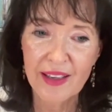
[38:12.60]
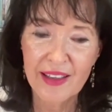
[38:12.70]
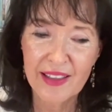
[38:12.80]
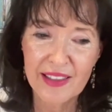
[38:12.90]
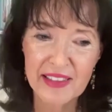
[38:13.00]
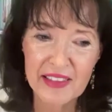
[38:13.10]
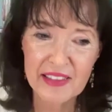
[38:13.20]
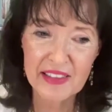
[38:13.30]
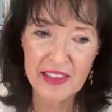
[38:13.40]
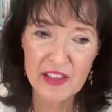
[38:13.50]

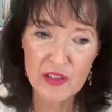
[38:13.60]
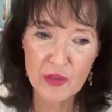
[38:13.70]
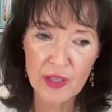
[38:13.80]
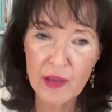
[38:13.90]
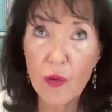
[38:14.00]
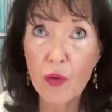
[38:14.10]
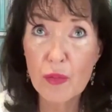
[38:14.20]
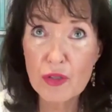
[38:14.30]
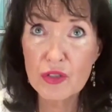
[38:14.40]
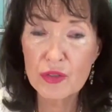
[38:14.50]
and then it's okay,
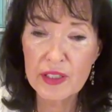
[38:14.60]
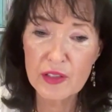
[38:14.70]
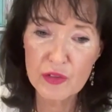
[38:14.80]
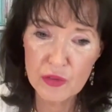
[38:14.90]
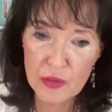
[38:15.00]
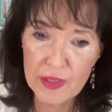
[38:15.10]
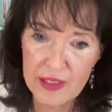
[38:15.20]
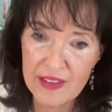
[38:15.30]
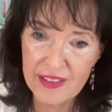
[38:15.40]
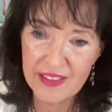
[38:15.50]
almost okay to do
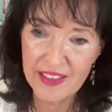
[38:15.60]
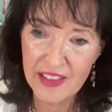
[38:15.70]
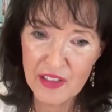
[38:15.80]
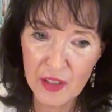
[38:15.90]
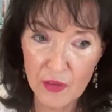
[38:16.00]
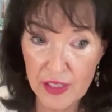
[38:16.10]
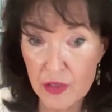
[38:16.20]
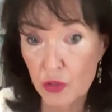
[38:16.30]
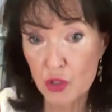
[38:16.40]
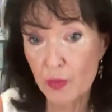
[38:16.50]
it. That's
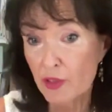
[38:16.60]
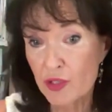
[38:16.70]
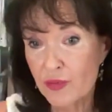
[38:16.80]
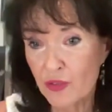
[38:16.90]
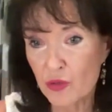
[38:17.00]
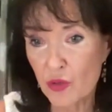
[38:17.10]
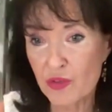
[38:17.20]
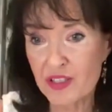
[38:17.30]
also what you see with October